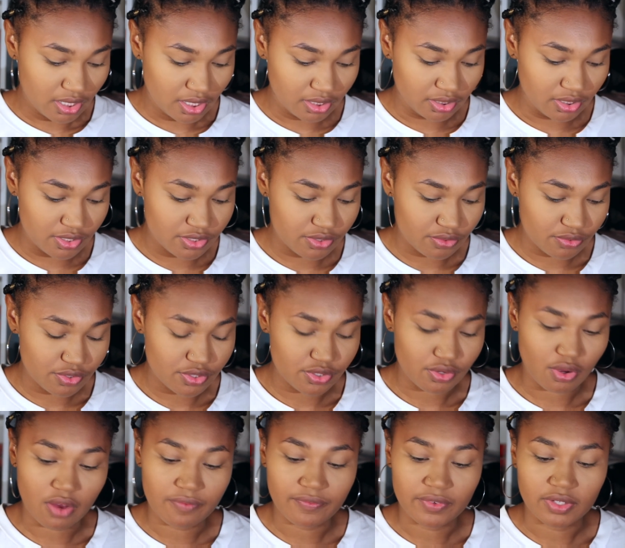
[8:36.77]
And this will
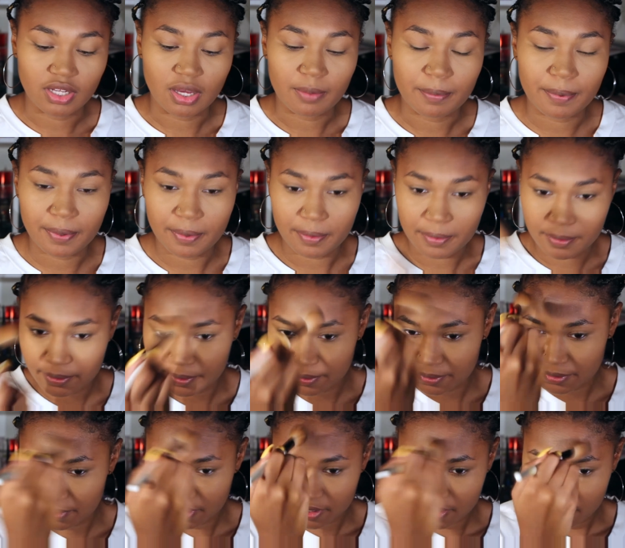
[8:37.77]
soften up
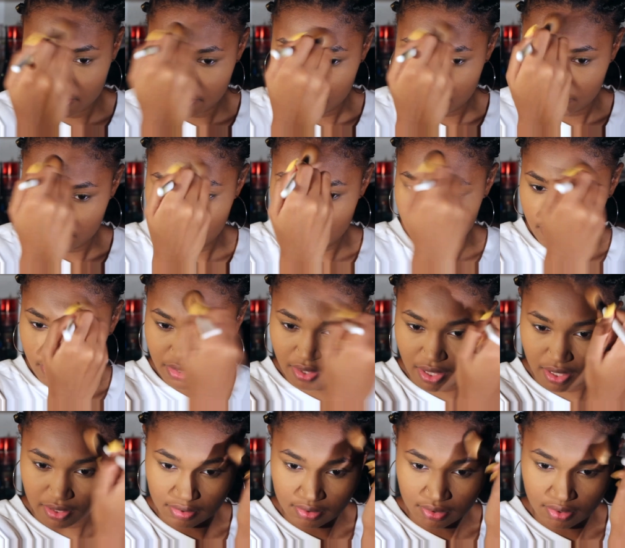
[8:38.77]

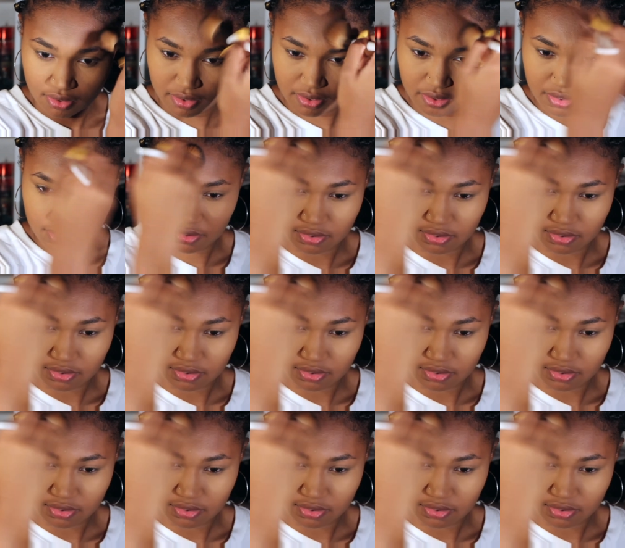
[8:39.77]
that look.